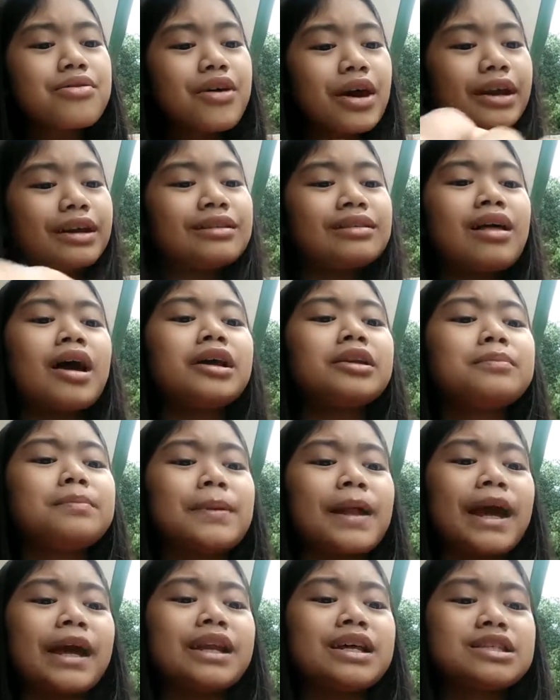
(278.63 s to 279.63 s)
The
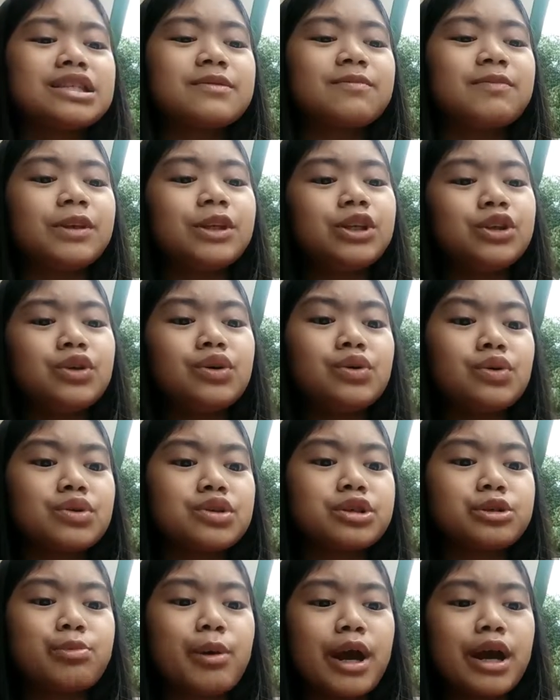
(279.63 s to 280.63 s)
inclined plane has been
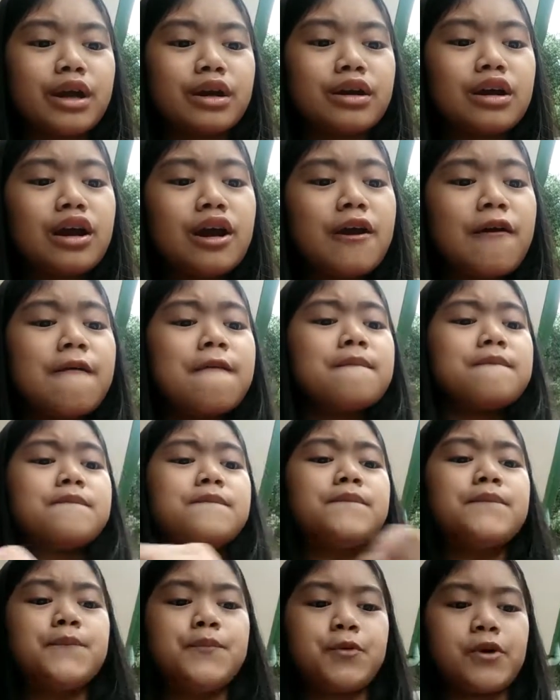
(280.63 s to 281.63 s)
used by
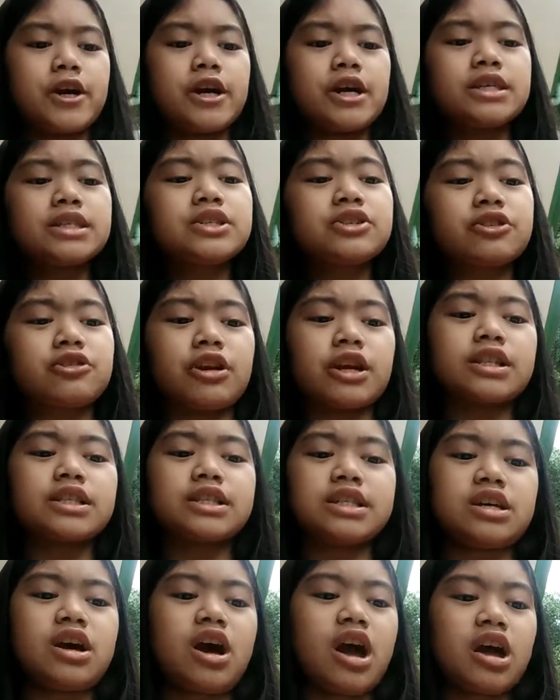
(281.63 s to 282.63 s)
prehistoric
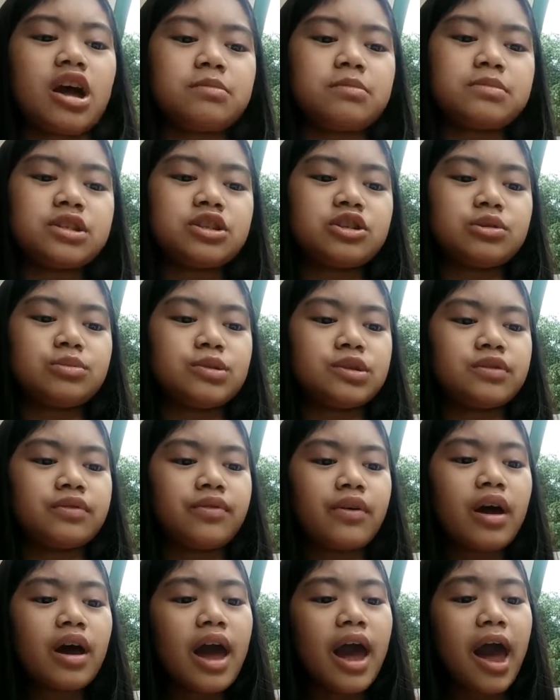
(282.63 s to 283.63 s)
times to
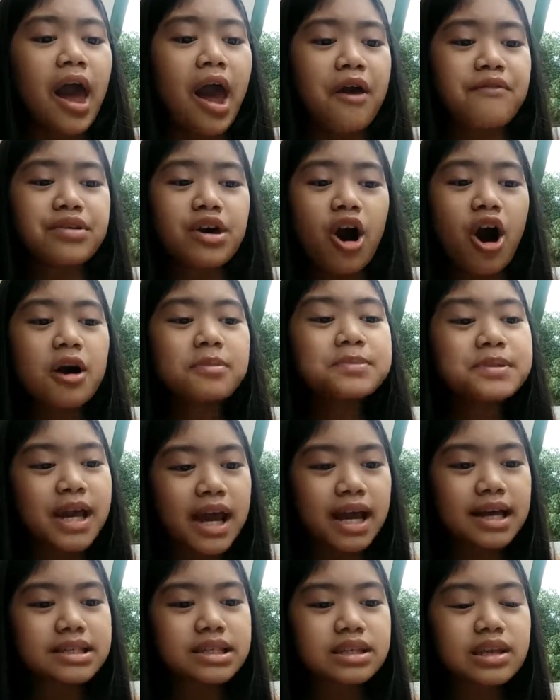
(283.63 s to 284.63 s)
move heavy
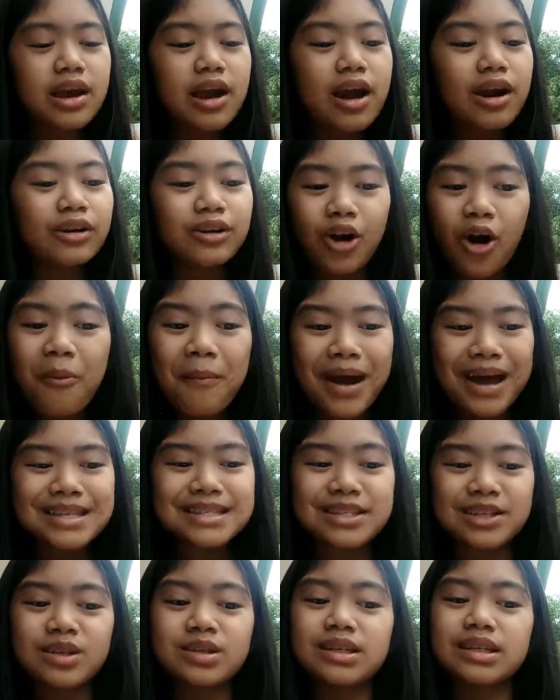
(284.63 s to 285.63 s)
objects.
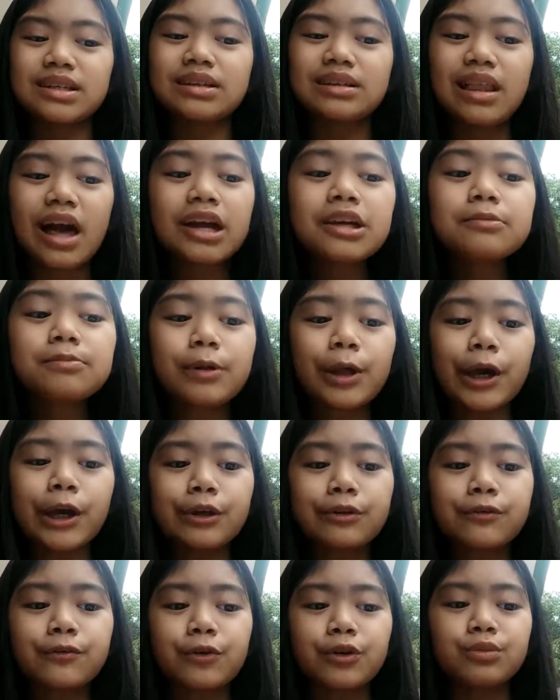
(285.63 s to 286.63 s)
Romance is inclined
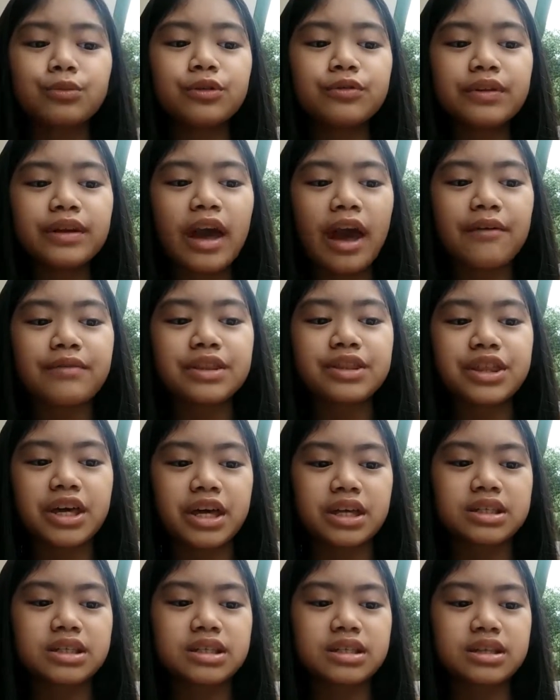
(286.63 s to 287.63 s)
plane for moving heavy
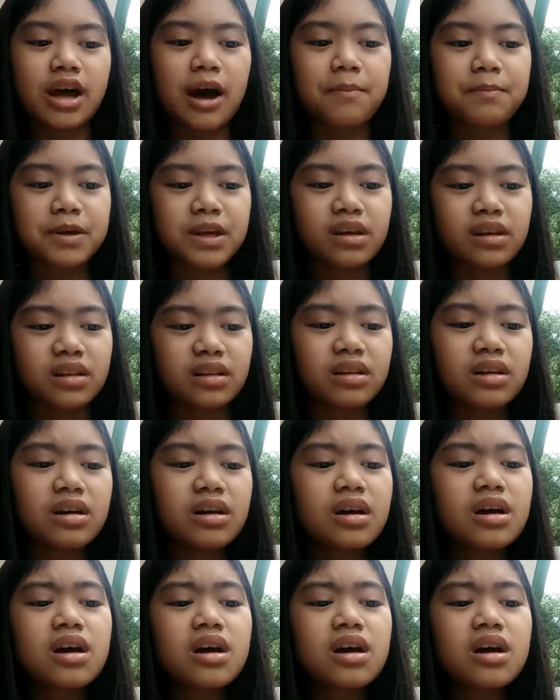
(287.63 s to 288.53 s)
things uphill.